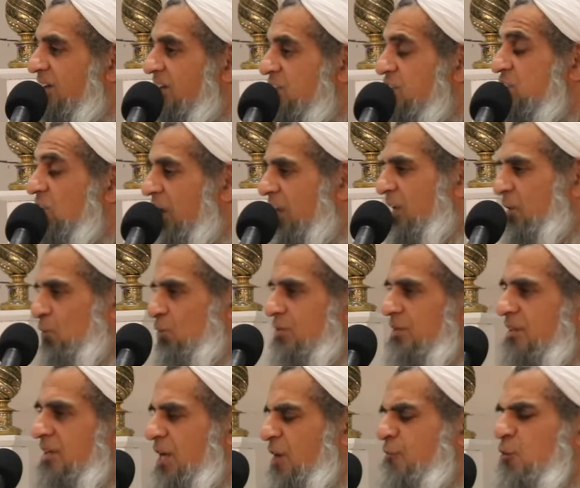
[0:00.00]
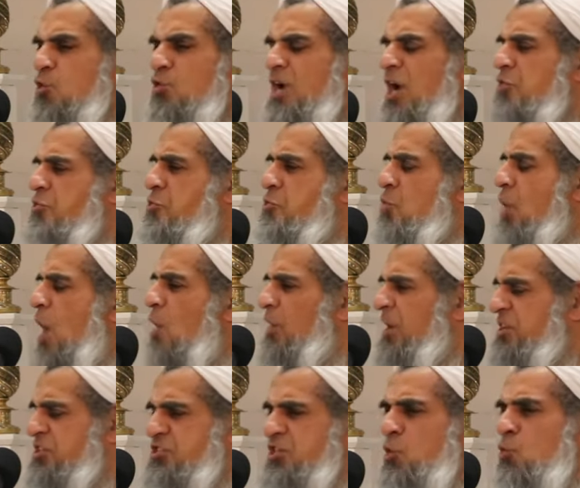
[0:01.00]
Salihun. If you look at throughout
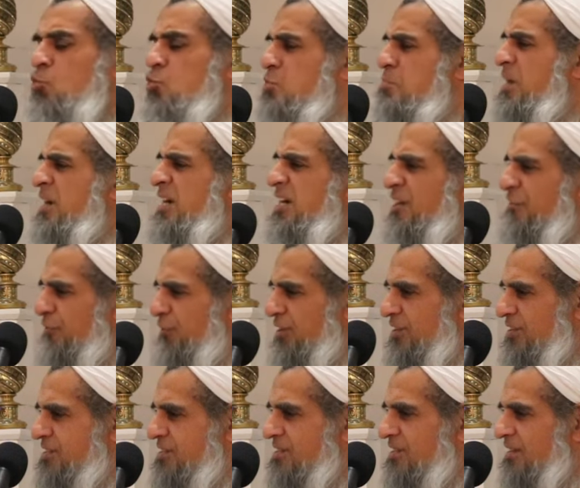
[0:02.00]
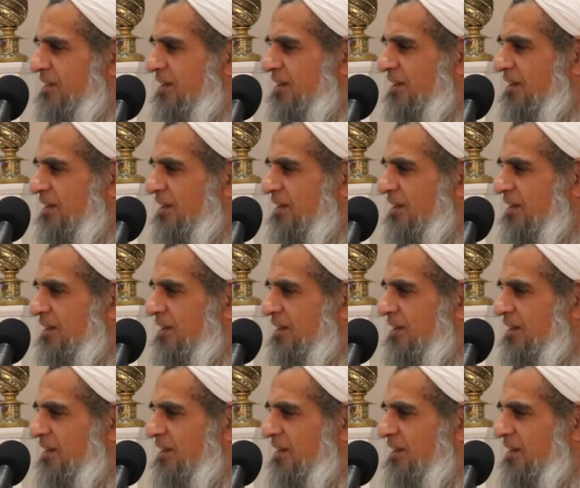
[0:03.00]
history, who's made a difference?